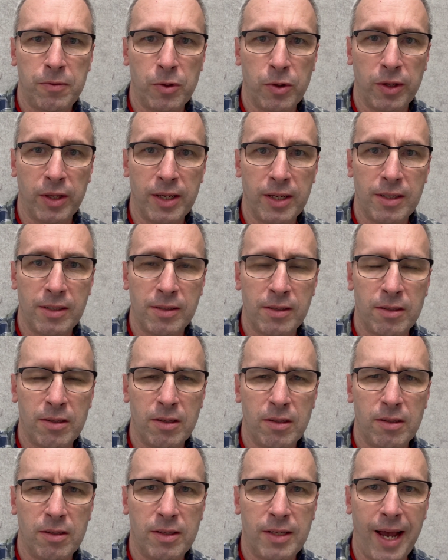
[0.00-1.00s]
these
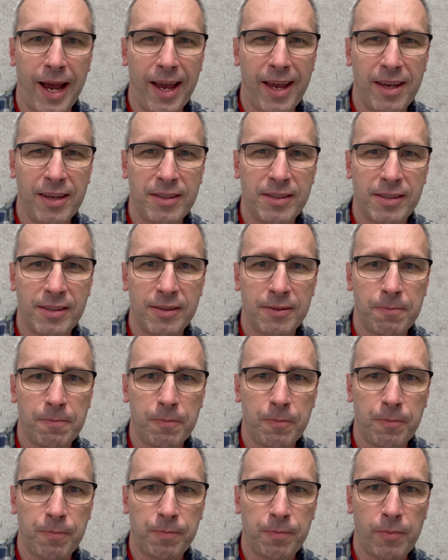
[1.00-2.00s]
days,
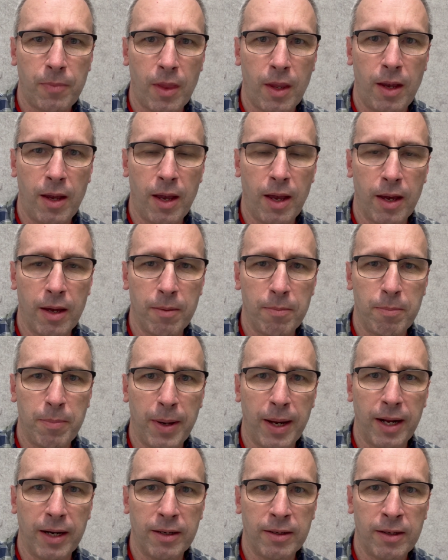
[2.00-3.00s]

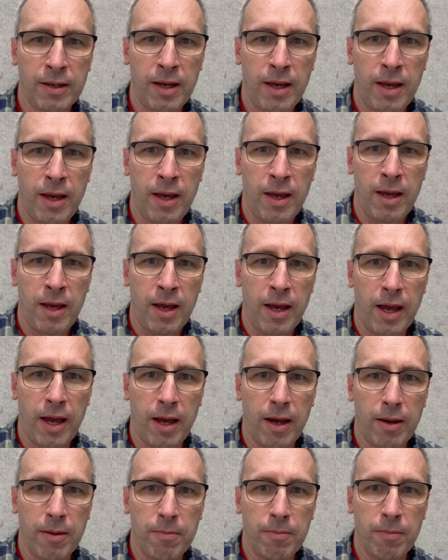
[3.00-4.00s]
but
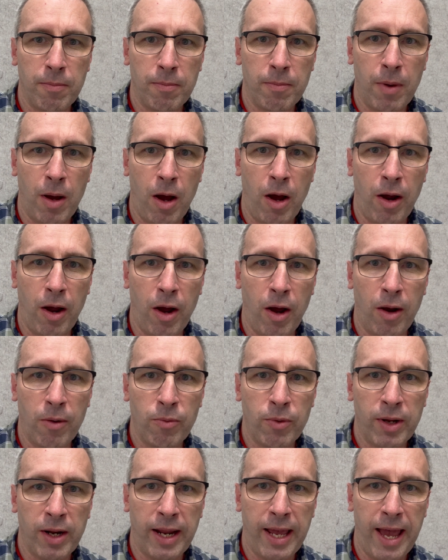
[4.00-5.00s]
I
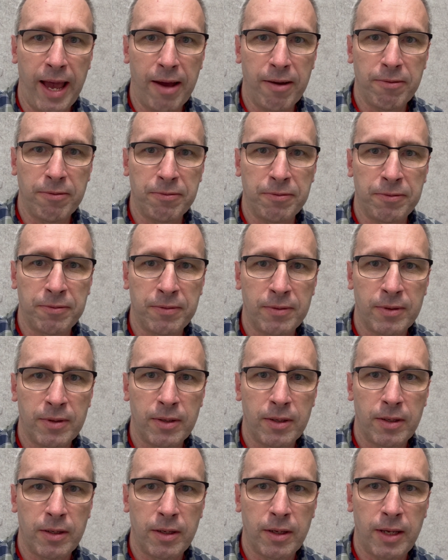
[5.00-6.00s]
really have
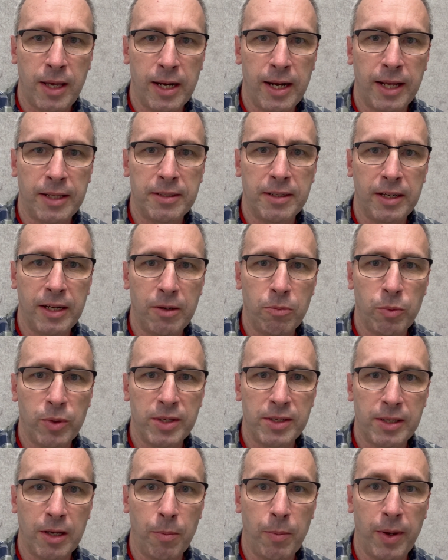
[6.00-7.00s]
connected in with
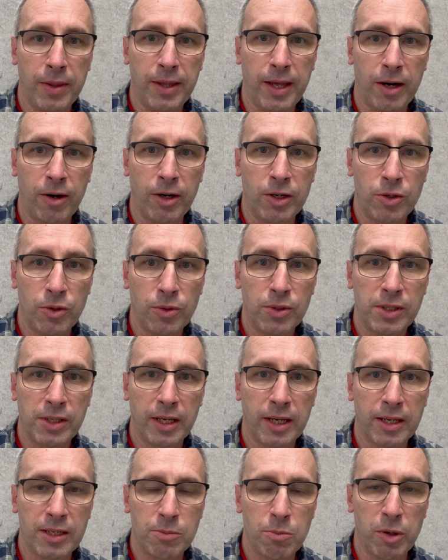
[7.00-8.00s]
someone that I do
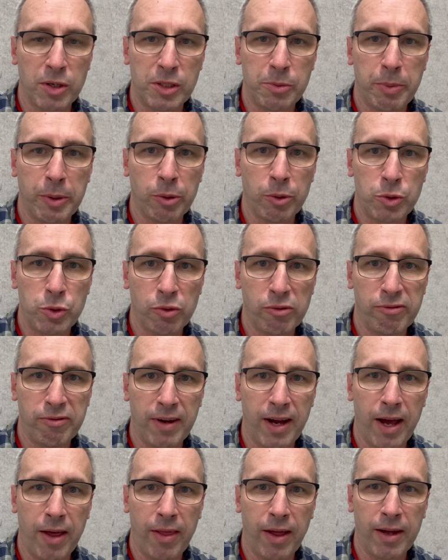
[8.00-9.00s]
see as my spiritual
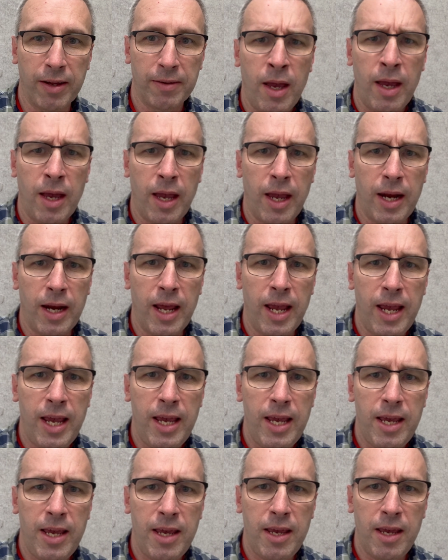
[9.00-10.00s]
father, and
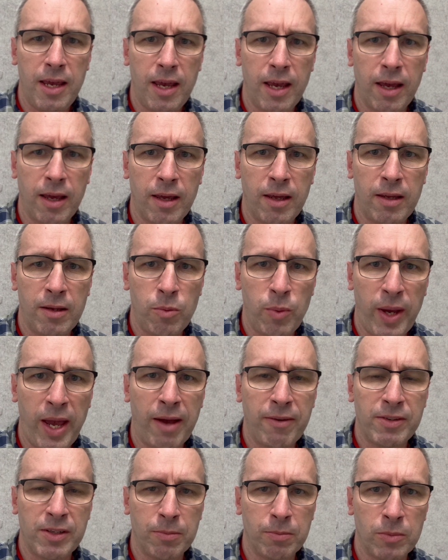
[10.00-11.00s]
we
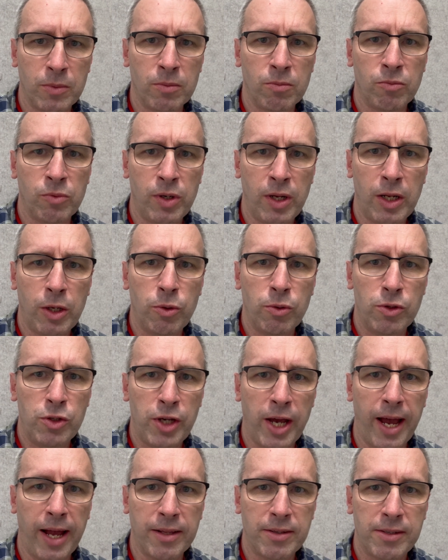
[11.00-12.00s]
have some really good
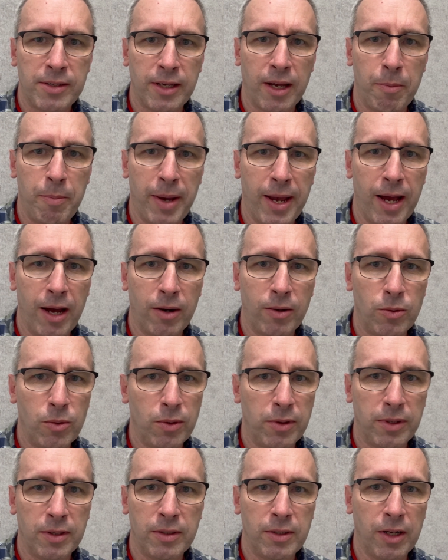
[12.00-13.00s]
chats about
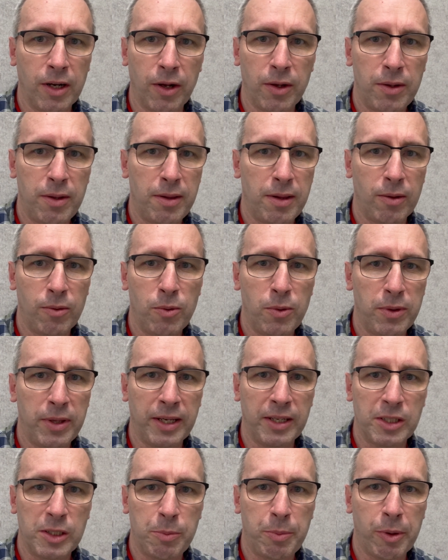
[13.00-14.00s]
all
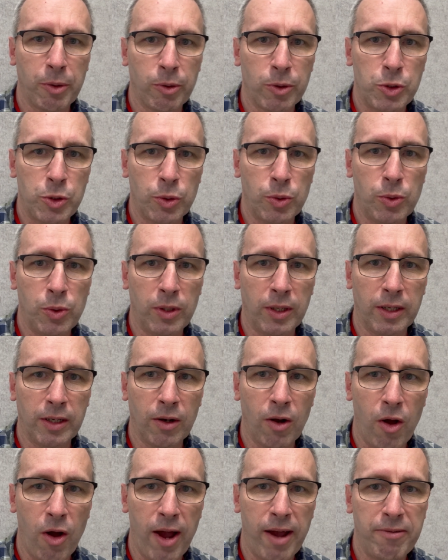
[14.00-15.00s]
things spiritual and
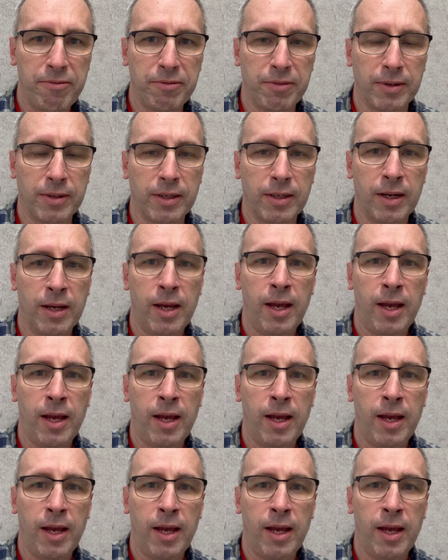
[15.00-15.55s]
life and